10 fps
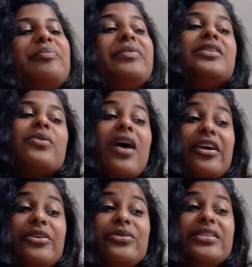So are
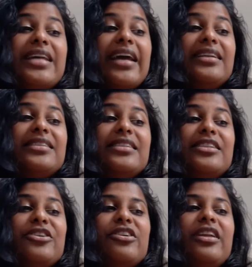you stagnant in
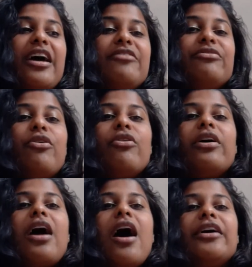your life,
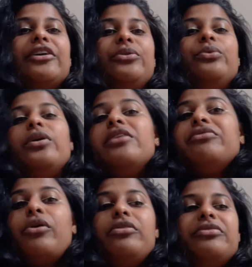or are you
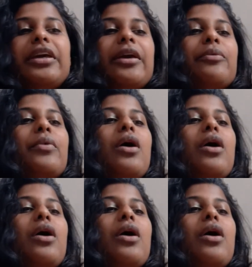evolving